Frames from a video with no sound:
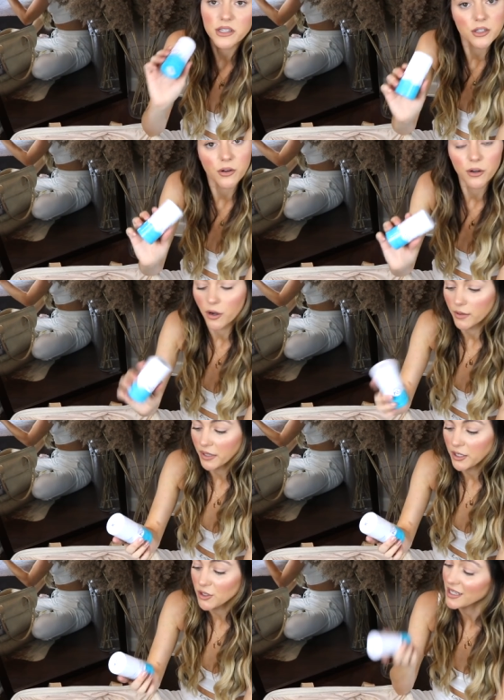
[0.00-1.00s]
need deodorant on a
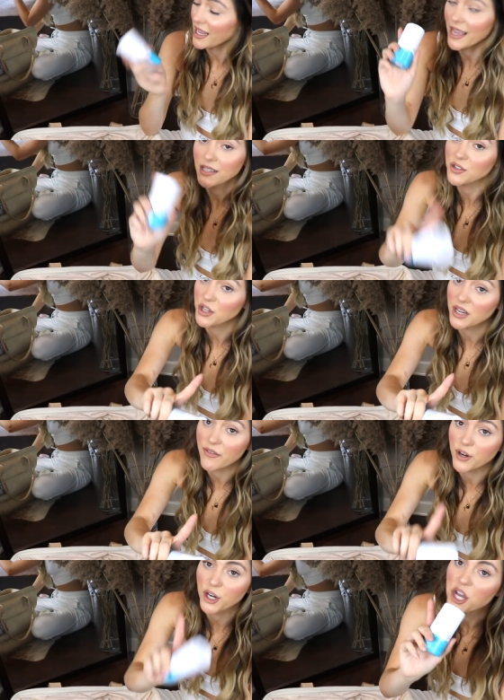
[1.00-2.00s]
plane just in case. You
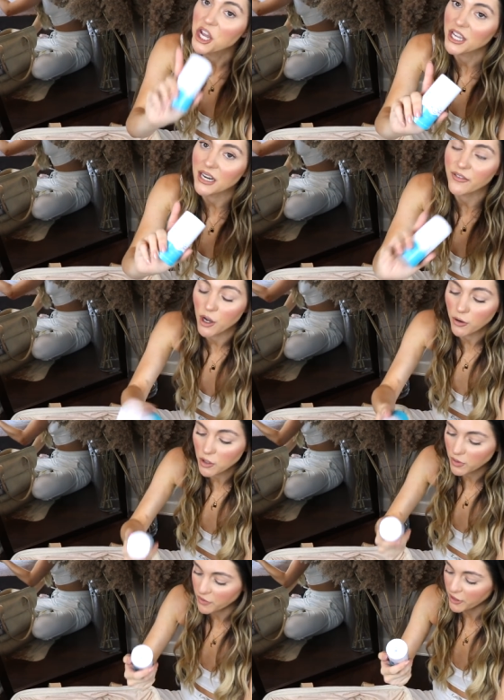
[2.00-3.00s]
never, you never know.
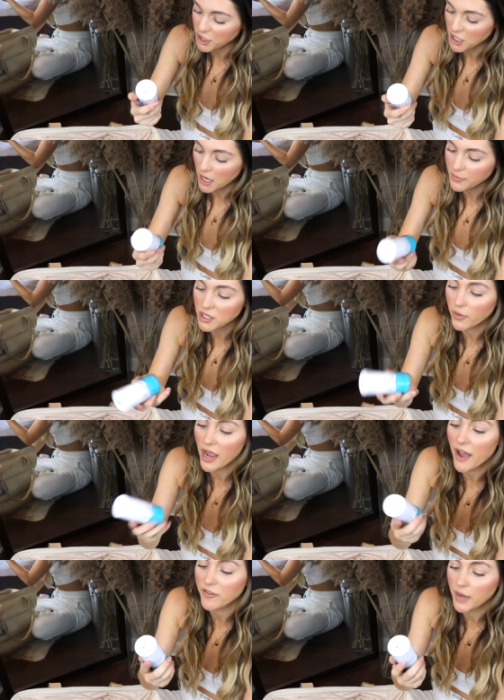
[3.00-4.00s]
You want to freshen up. So I
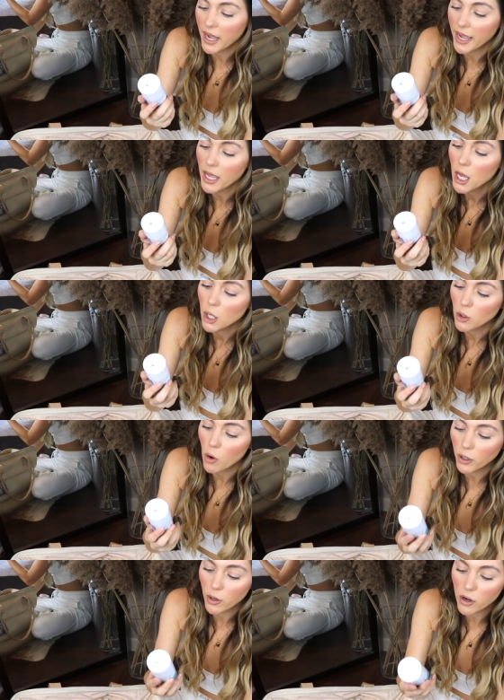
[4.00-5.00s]
have my
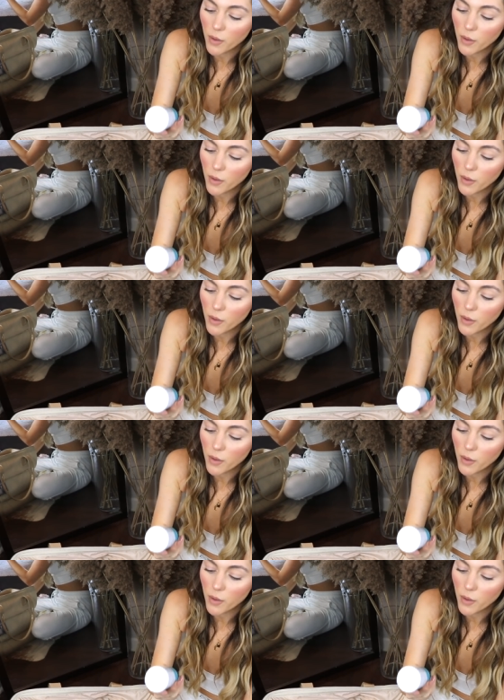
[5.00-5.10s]
coconut oil